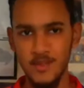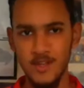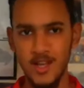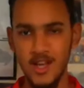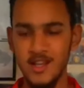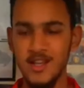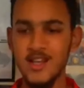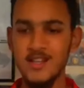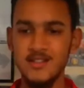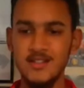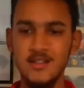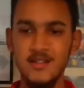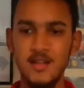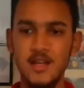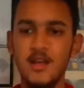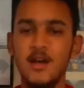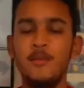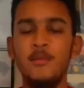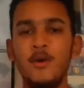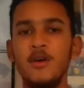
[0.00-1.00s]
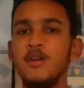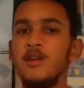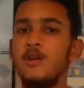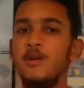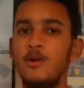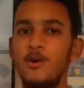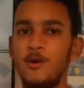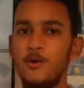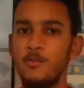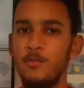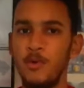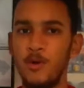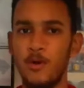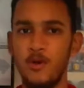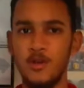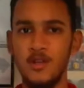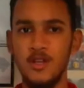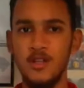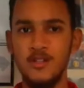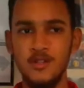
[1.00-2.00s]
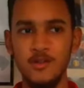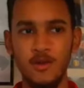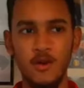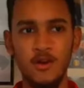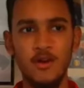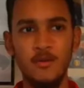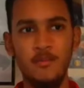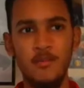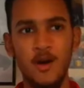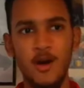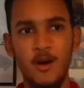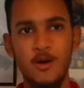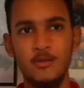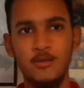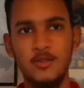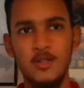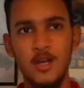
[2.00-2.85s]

And that's the thing about a low block. It's not about